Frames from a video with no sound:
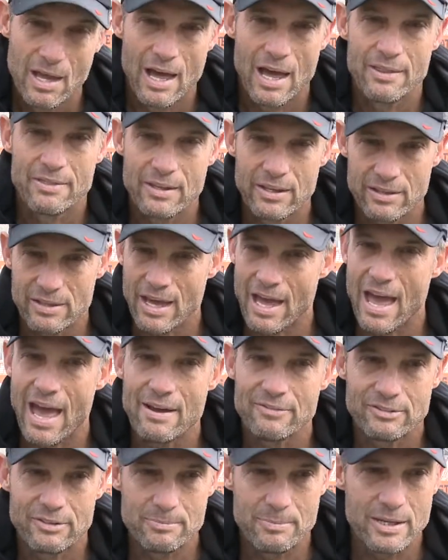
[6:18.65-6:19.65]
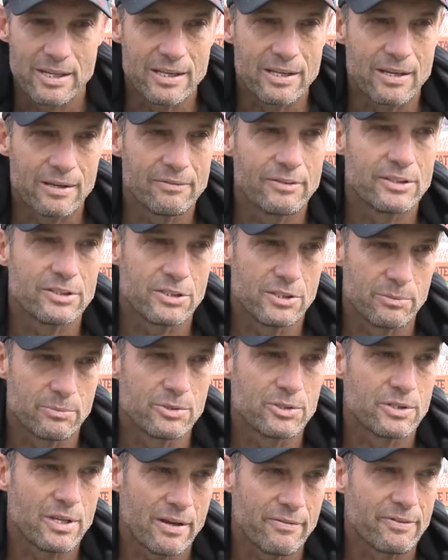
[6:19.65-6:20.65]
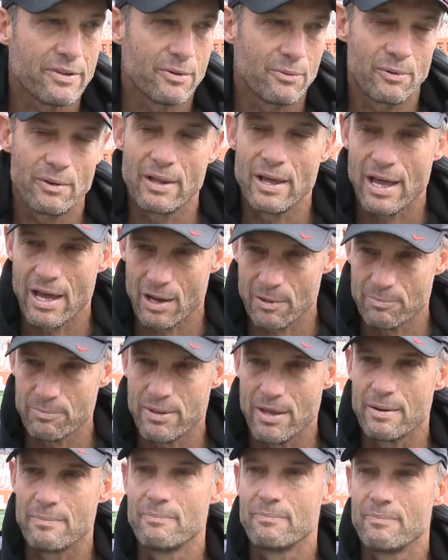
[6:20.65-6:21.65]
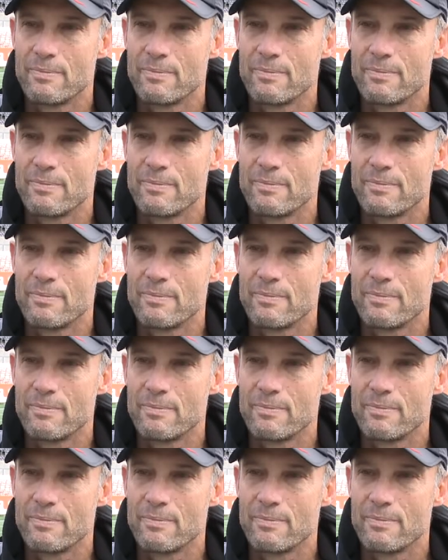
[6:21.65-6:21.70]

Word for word: I think they have to be given some stuff that will help them,